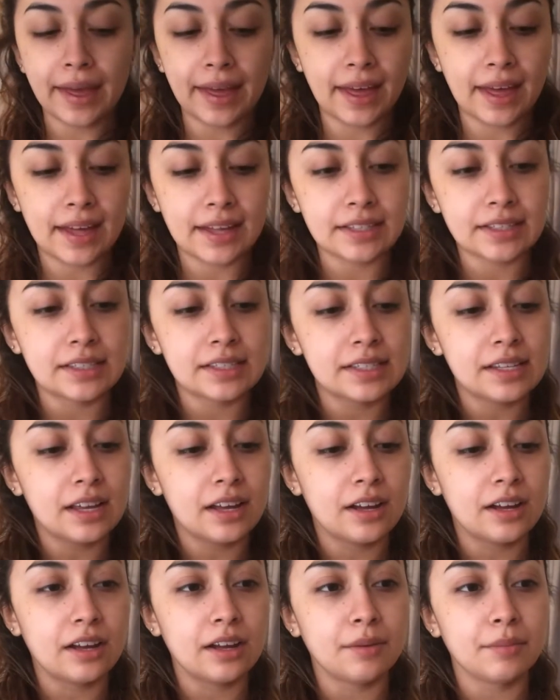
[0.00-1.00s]
and
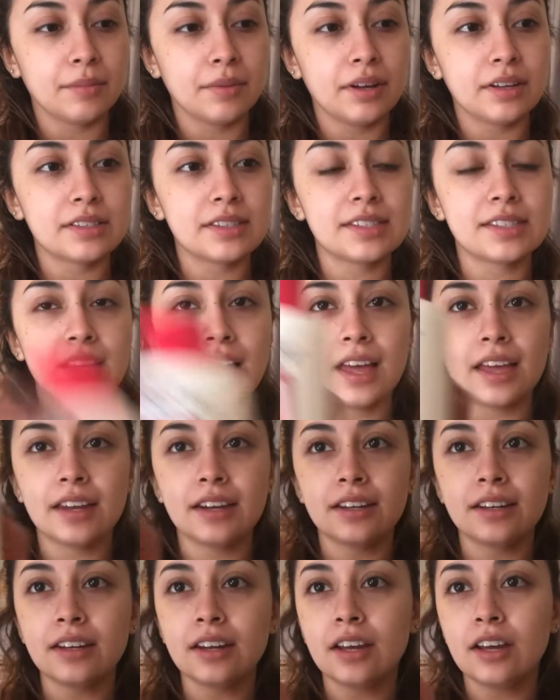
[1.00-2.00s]
a
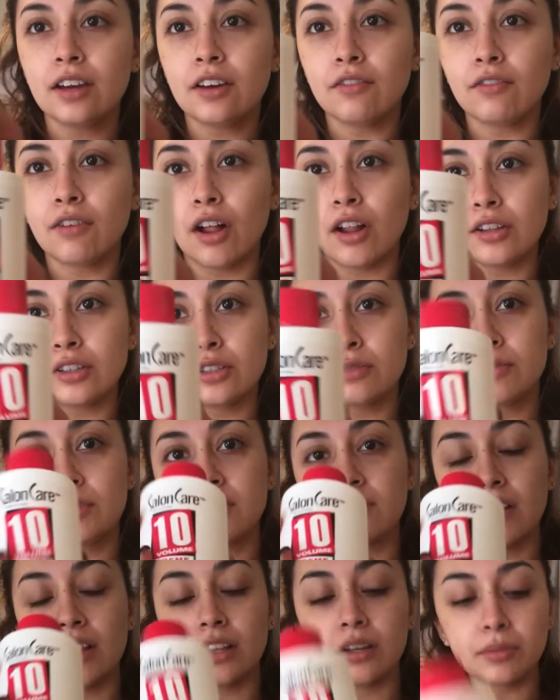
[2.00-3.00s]
10 volume
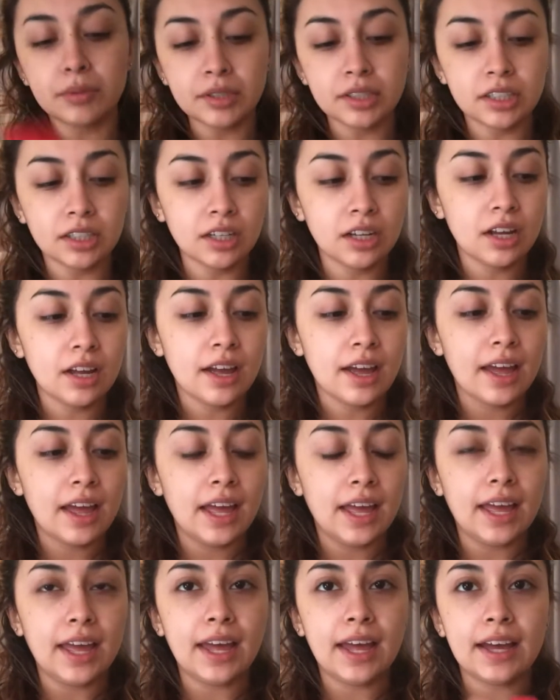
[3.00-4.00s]
developer,
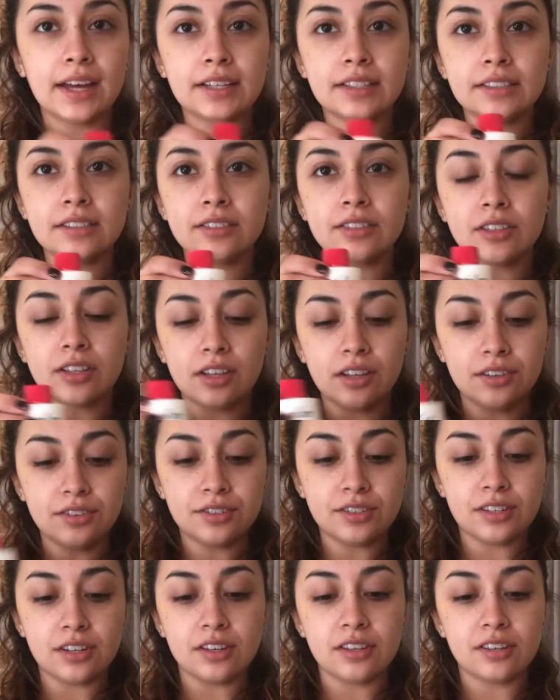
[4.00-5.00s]
and
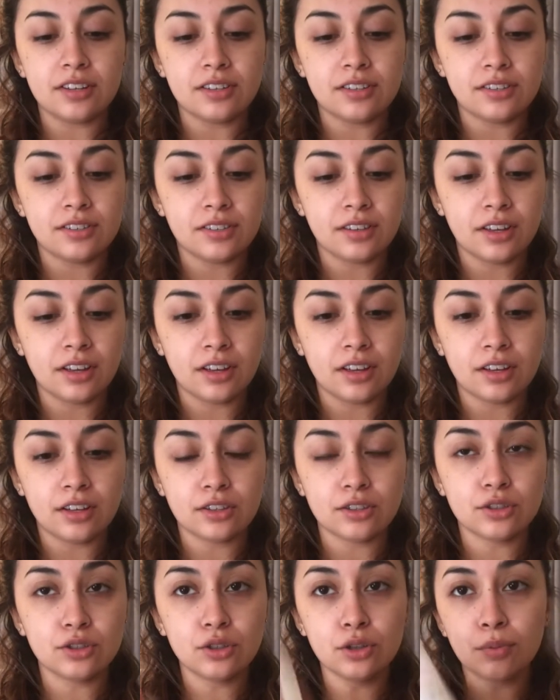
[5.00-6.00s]
it is
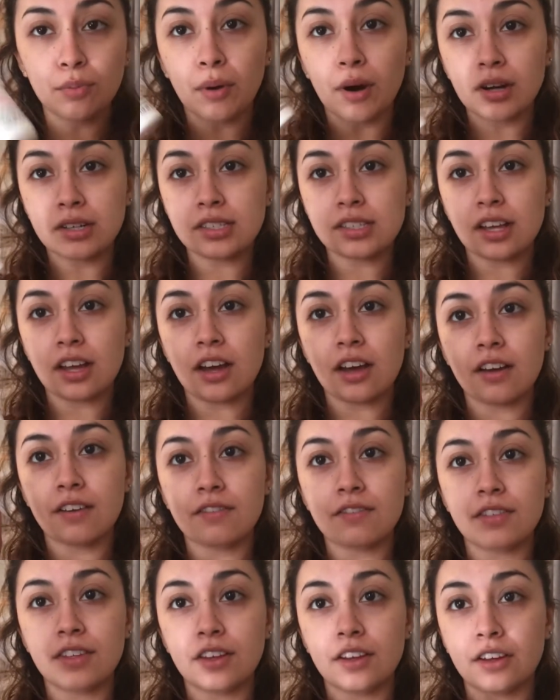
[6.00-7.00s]
2 parts
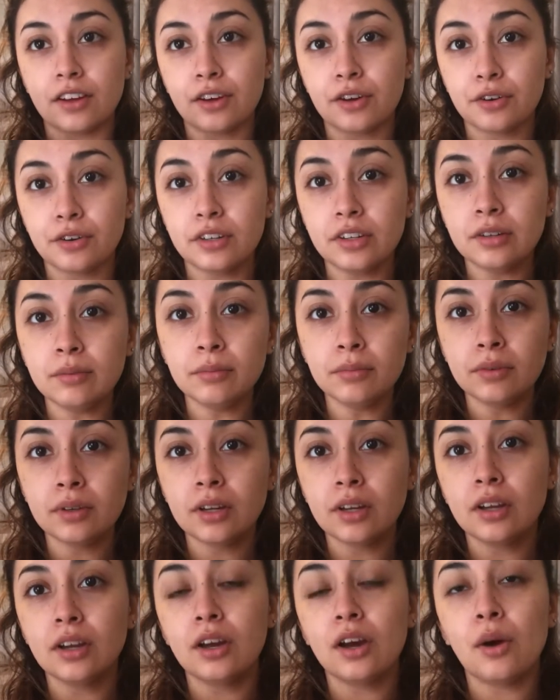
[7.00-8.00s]
of the cream
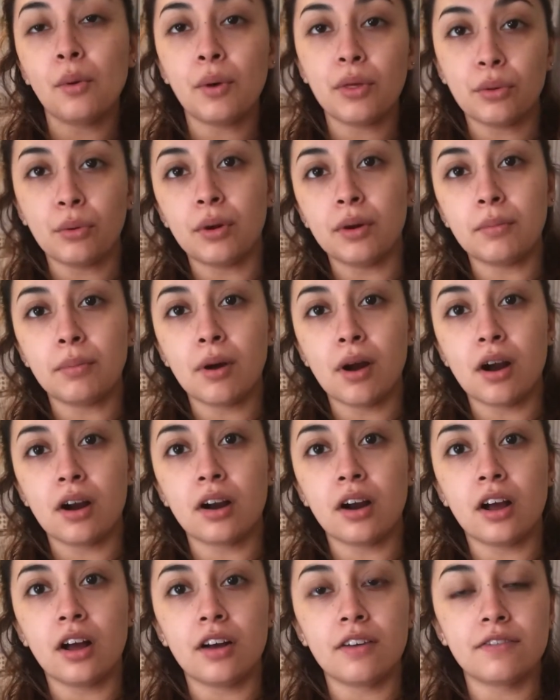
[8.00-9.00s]
with 1
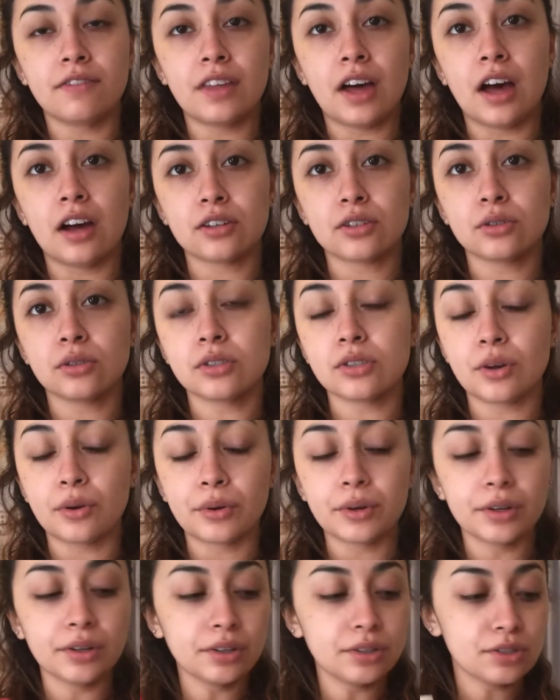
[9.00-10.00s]
part of the actual
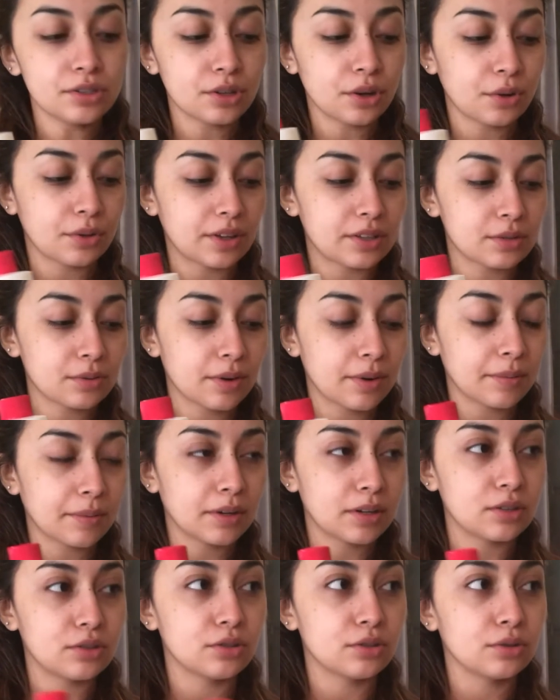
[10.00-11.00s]
toner. So that's what I'm
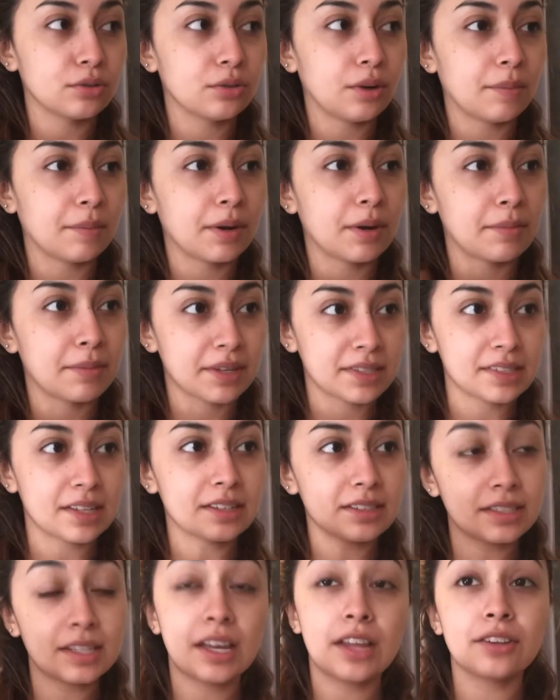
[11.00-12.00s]
gonna do. I'm gonna mix
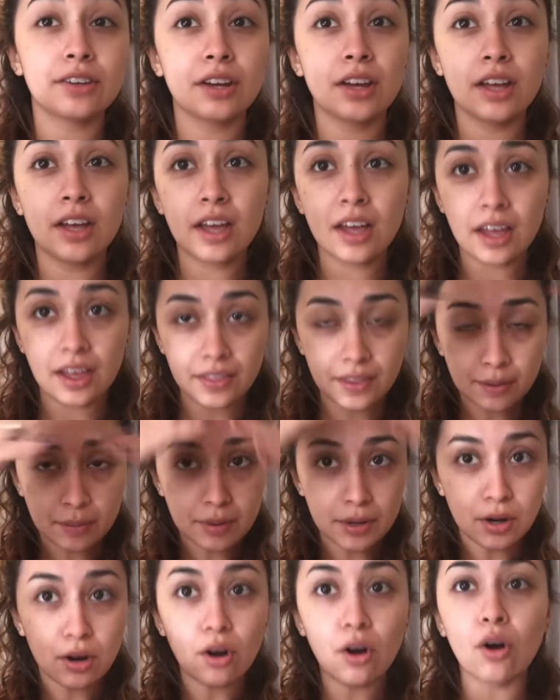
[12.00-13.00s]
that together and then
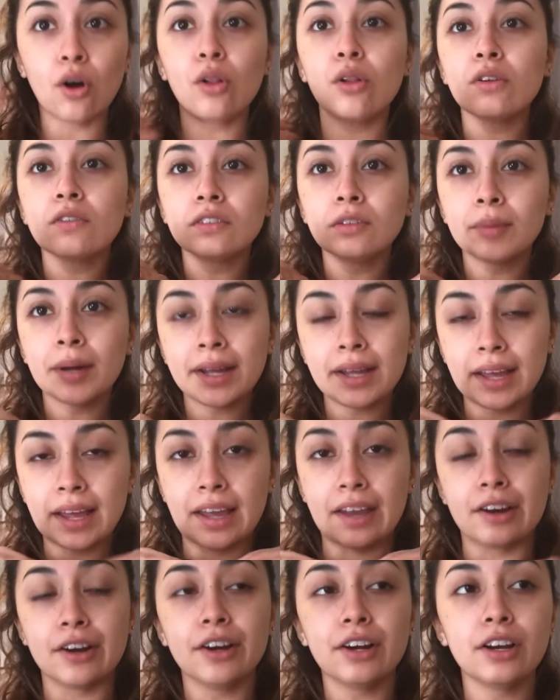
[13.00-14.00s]
put it all over my
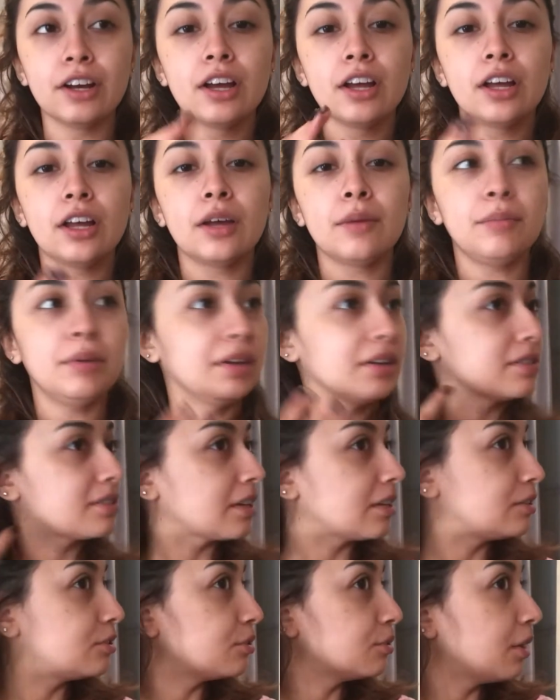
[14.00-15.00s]
hair because
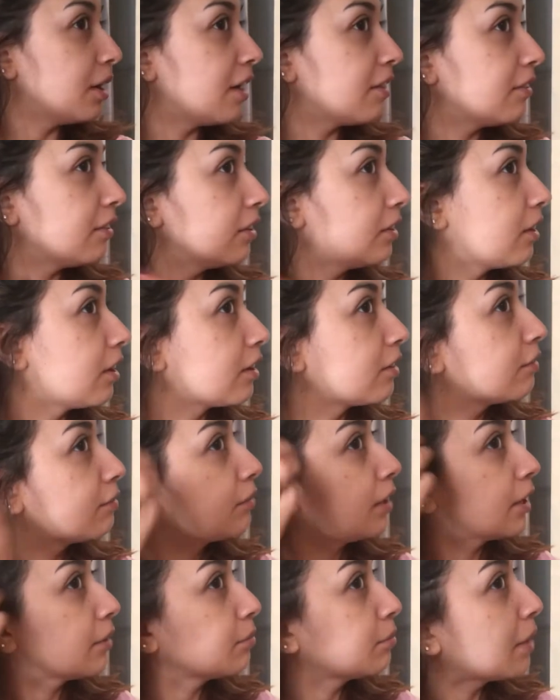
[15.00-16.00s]
I do have a lot of
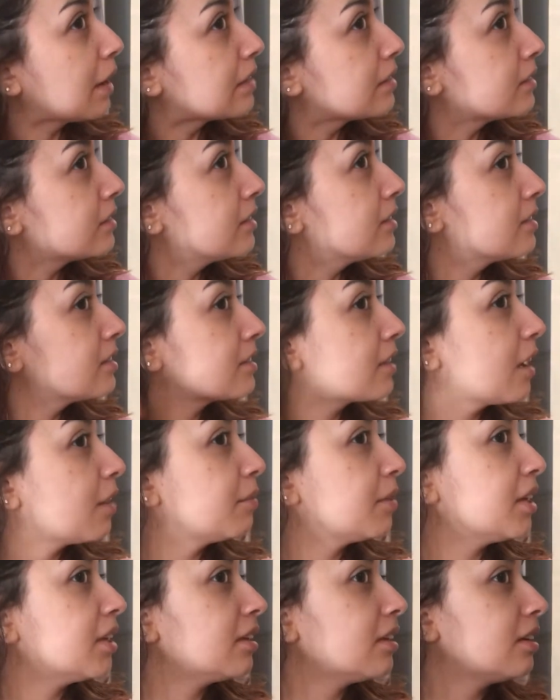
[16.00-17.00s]
like brassiness
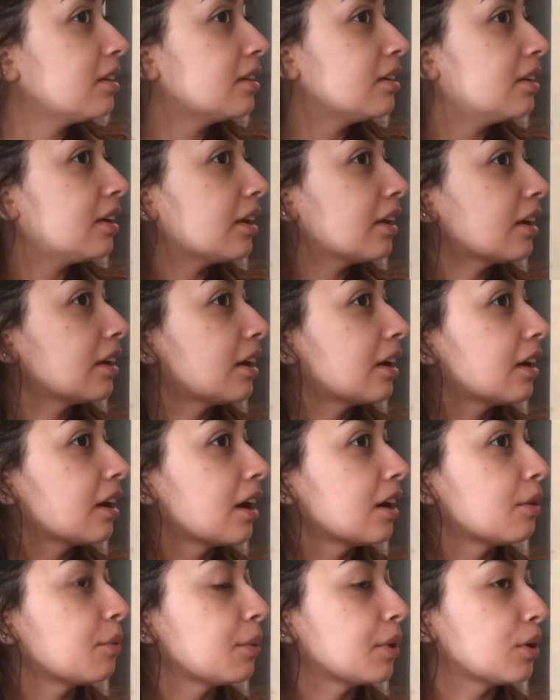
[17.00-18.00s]
coming in and I
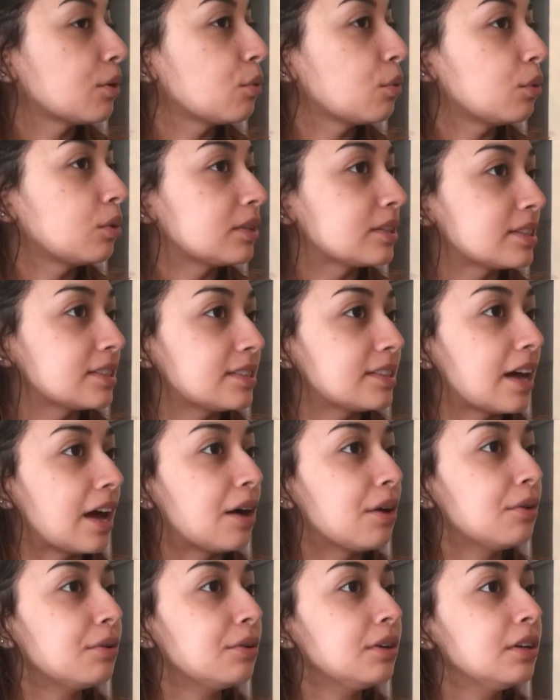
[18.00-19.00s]
kind of want to cool it
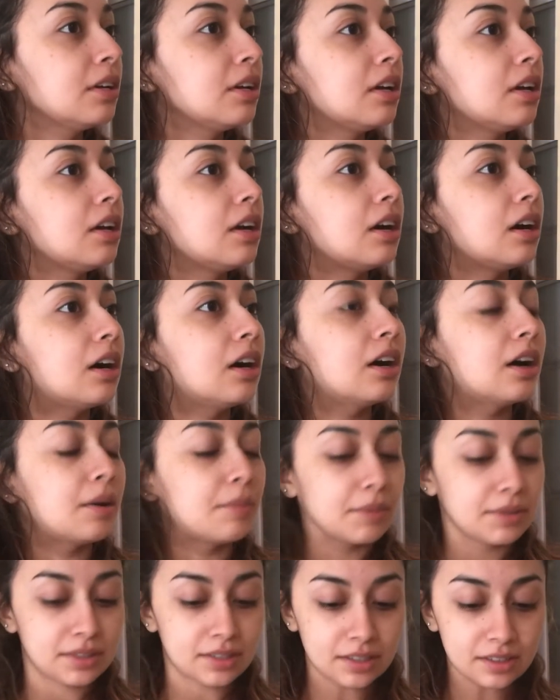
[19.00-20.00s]
down.
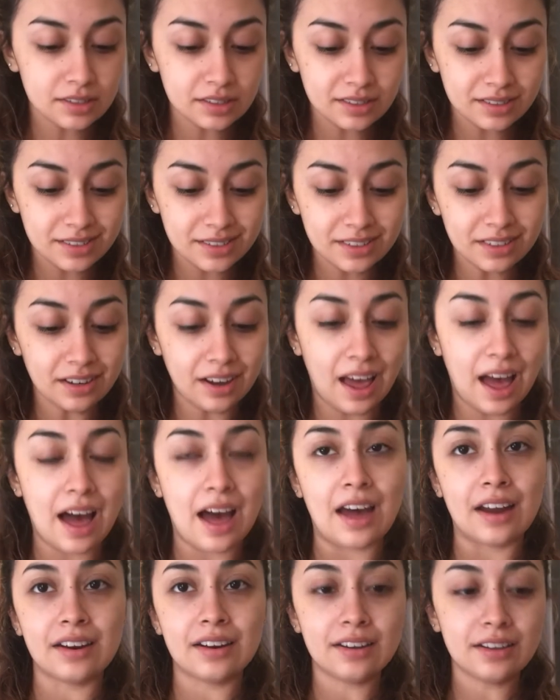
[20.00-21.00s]
Since this is an
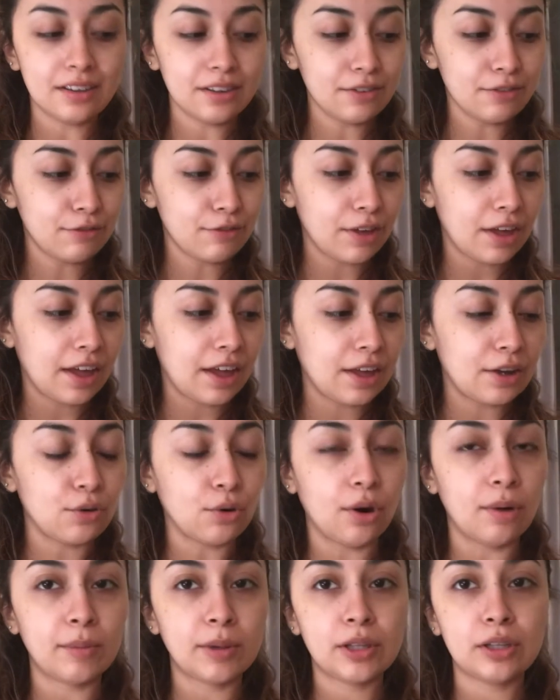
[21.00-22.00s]
additive and
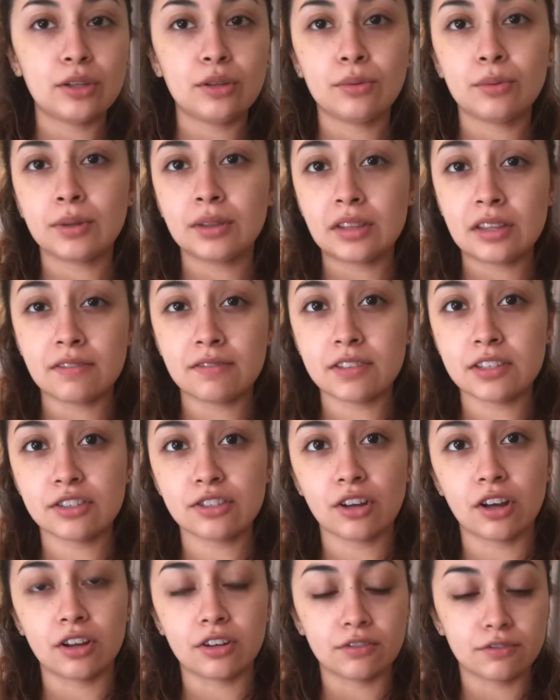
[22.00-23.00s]
normally you would leave
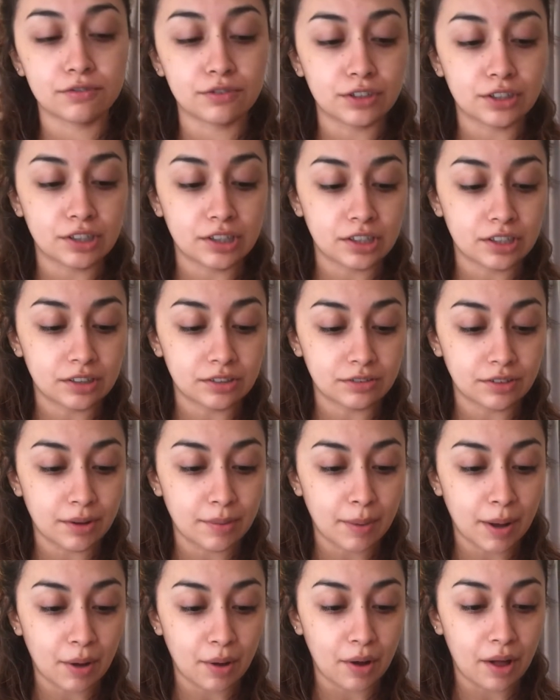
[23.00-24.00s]
this on for
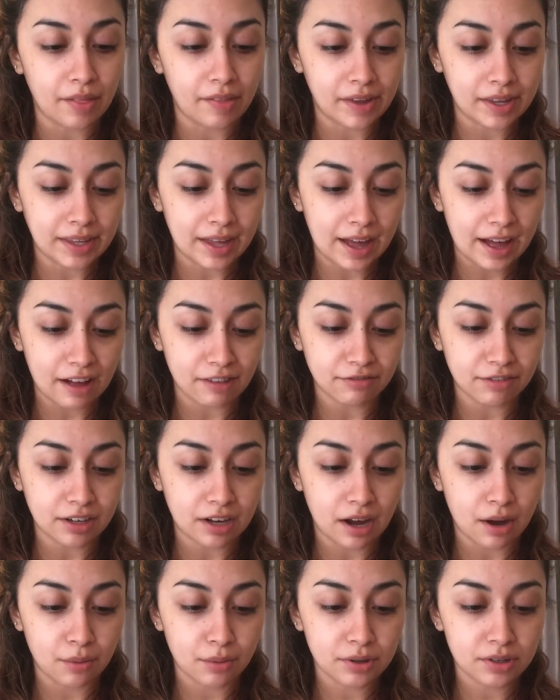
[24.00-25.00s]
about like half an
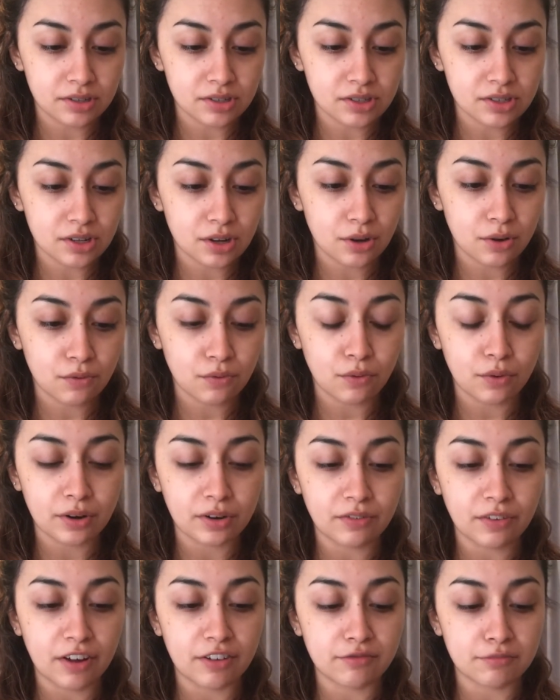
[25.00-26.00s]
hour or so,
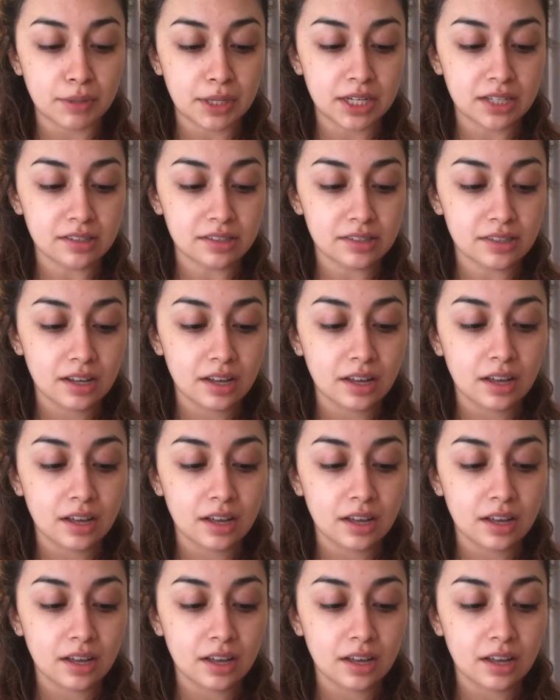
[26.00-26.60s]
45 minutes,